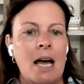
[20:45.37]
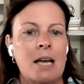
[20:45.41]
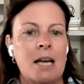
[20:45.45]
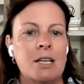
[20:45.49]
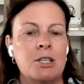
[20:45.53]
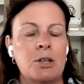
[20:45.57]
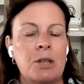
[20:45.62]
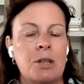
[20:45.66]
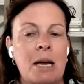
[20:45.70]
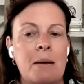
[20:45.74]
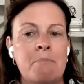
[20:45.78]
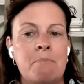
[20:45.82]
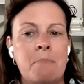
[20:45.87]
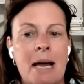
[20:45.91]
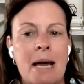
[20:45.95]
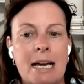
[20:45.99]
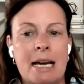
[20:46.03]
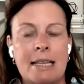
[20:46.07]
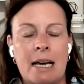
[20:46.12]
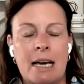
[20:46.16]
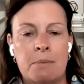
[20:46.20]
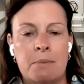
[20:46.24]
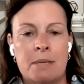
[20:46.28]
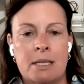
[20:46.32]
So they
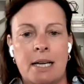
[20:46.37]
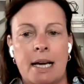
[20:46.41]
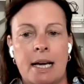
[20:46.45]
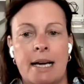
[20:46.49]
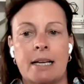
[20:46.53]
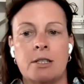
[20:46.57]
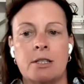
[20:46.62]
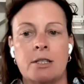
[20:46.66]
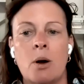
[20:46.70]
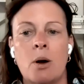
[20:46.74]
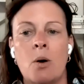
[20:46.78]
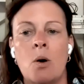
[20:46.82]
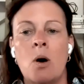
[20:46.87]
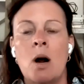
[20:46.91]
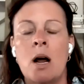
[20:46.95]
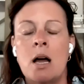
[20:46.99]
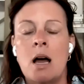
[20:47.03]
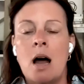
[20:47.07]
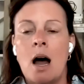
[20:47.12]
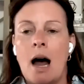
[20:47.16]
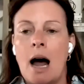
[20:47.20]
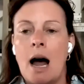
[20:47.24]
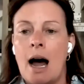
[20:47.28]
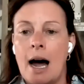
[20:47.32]
make that mistake. So
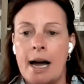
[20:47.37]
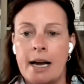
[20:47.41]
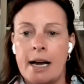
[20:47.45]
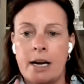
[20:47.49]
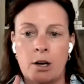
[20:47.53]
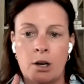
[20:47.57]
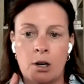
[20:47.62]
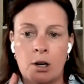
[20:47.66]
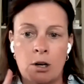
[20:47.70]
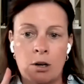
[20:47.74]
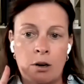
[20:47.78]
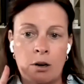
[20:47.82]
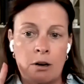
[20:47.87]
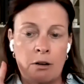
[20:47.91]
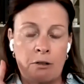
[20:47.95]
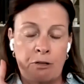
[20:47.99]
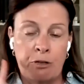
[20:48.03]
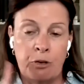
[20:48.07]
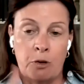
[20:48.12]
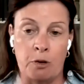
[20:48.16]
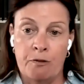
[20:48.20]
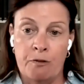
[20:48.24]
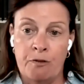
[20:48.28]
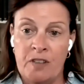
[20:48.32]
hire
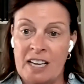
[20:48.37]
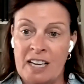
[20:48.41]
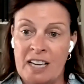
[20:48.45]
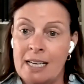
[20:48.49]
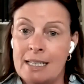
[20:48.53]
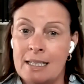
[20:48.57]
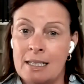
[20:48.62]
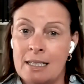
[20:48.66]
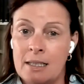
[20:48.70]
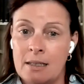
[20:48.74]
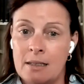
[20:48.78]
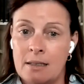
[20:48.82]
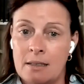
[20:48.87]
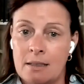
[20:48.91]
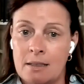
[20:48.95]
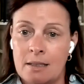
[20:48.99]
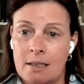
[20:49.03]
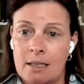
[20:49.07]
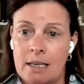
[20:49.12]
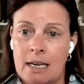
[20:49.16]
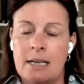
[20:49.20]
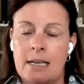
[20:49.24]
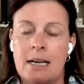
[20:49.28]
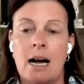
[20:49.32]
for fit,
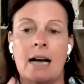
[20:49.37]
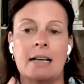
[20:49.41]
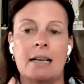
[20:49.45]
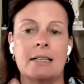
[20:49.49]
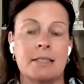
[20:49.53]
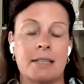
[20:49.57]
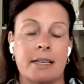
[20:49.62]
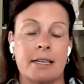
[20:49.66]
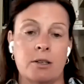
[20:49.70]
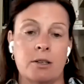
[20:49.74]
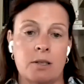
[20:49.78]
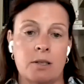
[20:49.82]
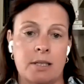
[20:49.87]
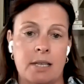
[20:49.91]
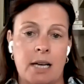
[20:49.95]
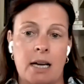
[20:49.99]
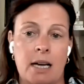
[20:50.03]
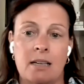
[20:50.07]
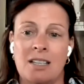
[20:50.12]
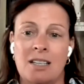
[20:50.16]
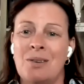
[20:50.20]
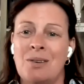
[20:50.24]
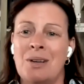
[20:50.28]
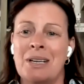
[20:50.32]
not skill
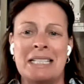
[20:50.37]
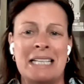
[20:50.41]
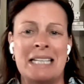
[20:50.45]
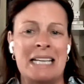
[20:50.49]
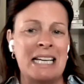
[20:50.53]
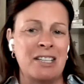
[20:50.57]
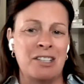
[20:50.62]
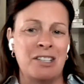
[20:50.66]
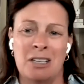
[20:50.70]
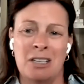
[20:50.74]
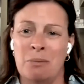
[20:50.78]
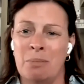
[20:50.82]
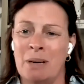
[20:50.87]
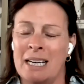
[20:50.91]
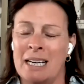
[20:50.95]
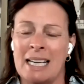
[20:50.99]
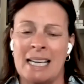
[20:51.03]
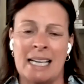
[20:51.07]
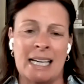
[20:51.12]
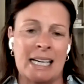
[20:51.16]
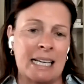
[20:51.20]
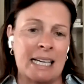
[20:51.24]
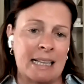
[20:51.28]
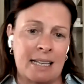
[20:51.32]
set. You can teach
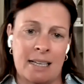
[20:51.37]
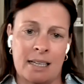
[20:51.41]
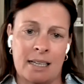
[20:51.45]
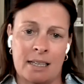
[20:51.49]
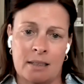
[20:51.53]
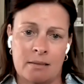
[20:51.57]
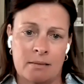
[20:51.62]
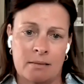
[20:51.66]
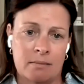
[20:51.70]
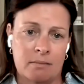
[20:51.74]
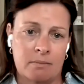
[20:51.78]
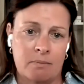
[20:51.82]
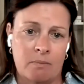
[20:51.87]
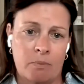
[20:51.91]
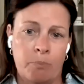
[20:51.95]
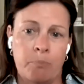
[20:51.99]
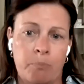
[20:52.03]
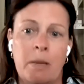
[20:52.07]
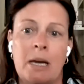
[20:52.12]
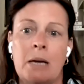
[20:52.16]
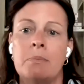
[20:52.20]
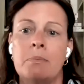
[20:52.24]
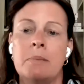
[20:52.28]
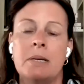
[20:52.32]
anybody anything.
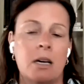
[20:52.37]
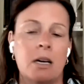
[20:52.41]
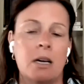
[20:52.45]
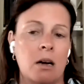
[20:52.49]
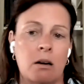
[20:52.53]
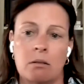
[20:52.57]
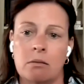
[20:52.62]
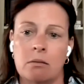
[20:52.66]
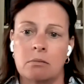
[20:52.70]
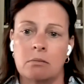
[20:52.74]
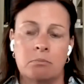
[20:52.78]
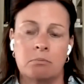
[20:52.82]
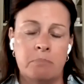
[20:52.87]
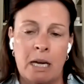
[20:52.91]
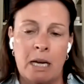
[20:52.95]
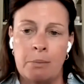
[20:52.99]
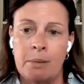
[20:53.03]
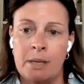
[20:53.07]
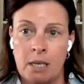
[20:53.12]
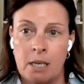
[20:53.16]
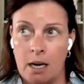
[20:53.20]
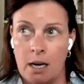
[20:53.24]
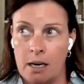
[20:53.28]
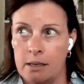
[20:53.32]
Maybe
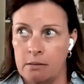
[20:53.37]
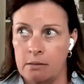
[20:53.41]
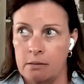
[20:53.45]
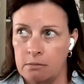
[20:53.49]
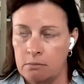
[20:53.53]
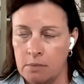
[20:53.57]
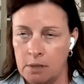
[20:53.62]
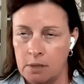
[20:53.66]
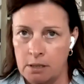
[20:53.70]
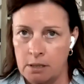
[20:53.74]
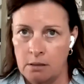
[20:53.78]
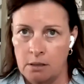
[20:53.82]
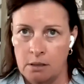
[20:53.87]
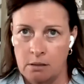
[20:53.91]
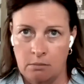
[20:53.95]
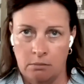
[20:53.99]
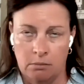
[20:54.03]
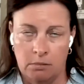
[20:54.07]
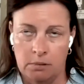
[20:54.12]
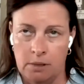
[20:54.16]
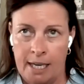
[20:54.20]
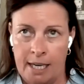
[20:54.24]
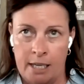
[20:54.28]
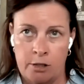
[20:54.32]
not
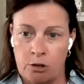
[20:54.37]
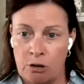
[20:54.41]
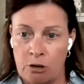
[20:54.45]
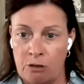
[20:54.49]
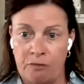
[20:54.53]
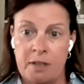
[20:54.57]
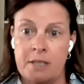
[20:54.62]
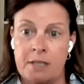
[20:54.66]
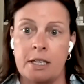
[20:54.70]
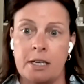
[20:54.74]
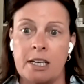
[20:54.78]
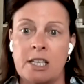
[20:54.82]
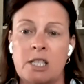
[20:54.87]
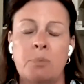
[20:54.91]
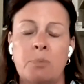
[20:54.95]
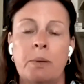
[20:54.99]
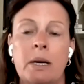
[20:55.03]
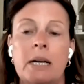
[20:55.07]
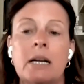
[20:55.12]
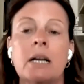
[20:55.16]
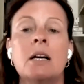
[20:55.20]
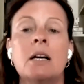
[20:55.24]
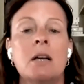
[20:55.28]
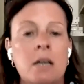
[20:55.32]
astrophysics,
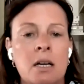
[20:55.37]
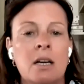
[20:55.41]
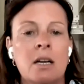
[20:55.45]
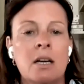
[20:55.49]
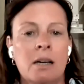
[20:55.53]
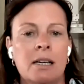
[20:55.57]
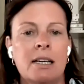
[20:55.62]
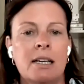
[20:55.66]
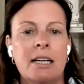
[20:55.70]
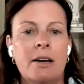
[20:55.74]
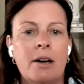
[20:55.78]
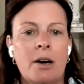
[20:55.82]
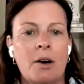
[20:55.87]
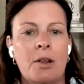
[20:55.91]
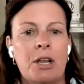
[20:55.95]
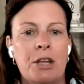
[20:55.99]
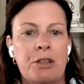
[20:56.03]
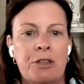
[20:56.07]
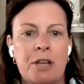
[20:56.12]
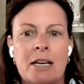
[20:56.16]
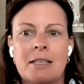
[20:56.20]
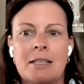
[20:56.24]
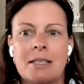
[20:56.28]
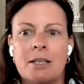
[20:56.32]
but the
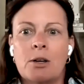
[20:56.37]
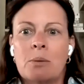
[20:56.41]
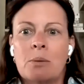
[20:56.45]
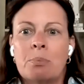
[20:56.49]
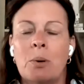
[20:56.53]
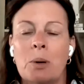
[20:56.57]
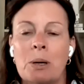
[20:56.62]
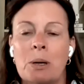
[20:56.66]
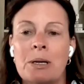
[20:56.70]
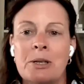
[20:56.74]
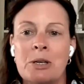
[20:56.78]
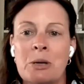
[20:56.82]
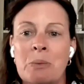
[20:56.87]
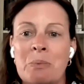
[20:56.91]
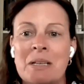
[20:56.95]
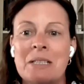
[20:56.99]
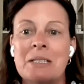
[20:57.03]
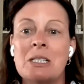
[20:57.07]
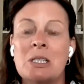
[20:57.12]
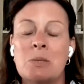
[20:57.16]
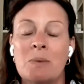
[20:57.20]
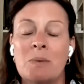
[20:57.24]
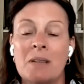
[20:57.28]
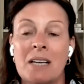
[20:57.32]
things that are important in your
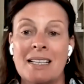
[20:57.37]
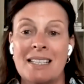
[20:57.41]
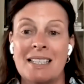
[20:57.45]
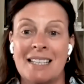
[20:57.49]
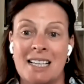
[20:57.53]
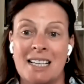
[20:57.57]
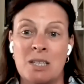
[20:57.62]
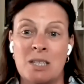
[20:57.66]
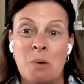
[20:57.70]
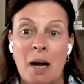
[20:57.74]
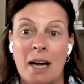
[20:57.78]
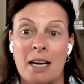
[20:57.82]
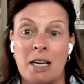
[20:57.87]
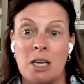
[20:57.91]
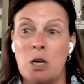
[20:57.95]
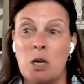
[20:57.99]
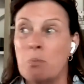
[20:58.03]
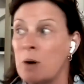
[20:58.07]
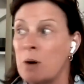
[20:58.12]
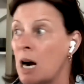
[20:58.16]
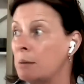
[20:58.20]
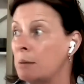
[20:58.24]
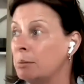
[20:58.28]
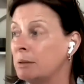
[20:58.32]
business, because guess what? You
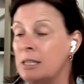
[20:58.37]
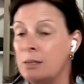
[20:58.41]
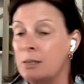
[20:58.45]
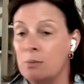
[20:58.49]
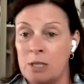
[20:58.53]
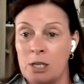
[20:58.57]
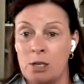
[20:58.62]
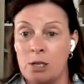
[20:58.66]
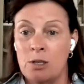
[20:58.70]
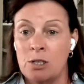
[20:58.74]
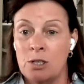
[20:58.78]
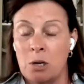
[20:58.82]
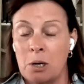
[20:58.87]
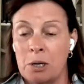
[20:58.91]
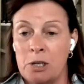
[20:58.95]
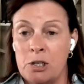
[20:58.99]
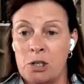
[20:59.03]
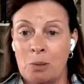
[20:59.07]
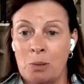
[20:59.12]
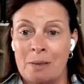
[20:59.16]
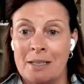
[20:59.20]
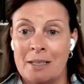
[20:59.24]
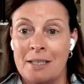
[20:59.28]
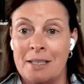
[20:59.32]
probably, when you started
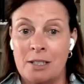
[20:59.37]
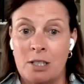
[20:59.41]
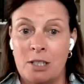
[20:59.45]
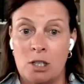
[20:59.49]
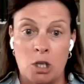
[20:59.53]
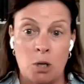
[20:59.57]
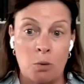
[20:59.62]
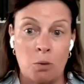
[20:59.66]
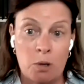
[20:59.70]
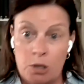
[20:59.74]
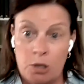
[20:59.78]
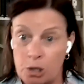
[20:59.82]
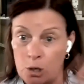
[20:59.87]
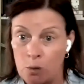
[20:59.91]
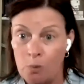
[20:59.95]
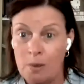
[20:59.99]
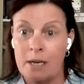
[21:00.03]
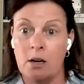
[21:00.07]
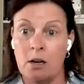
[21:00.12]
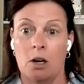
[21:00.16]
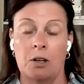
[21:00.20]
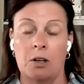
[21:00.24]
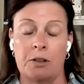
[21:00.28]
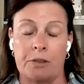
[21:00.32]
your business, you were
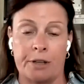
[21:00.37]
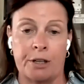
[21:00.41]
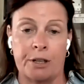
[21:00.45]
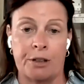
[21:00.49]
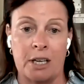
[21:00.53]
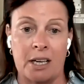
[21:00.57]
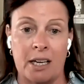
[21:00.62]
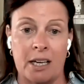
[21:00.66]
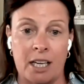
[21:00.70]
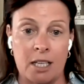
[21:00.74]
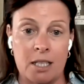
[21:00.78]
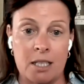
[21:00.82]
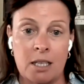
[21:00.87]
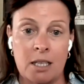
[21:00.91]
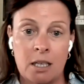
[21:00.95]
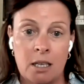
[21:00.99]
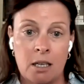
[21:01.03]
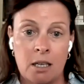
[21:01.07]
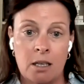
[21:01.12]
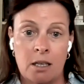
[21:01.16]
doing all the things.